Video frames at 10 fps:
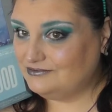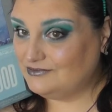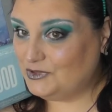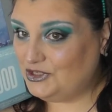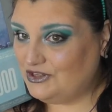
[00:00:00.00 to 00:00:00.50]

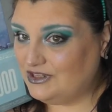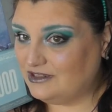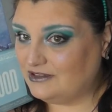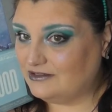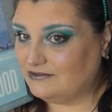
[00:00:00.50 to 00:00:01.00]
What do you
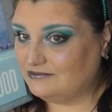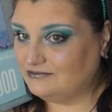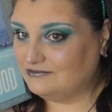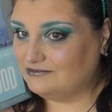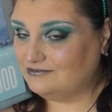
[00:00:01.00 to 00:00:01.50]
think?
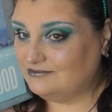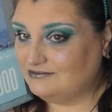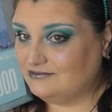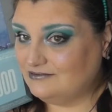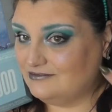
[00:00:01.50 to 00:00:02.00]

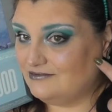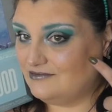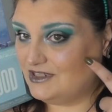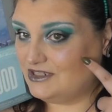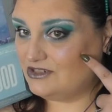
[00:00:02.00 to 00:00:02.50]

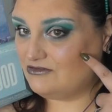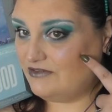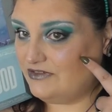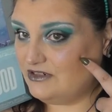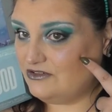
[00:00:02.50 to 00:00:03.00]
Is this
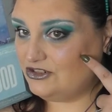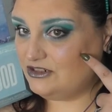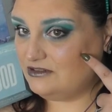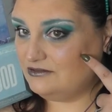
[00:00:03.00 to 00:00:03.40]
Revolution?